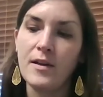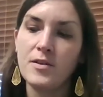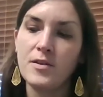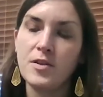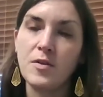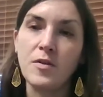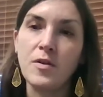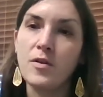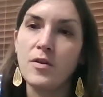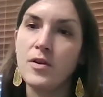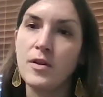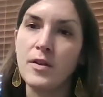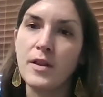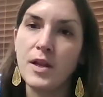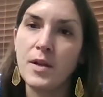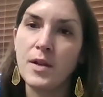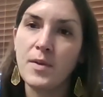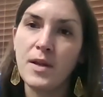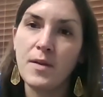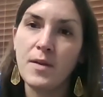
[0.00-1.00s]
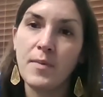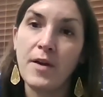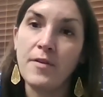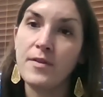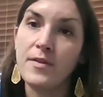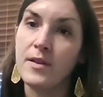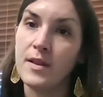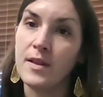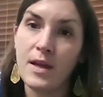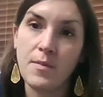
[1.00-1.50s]
to learn a little bit
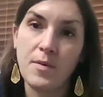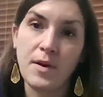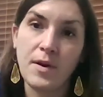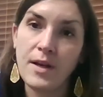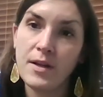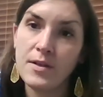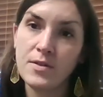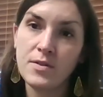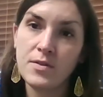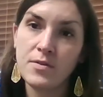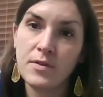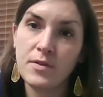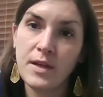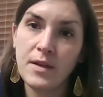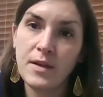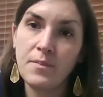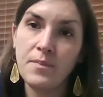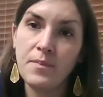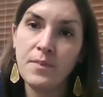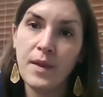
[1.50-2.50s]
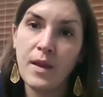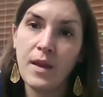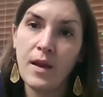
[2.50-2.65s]
about the labor history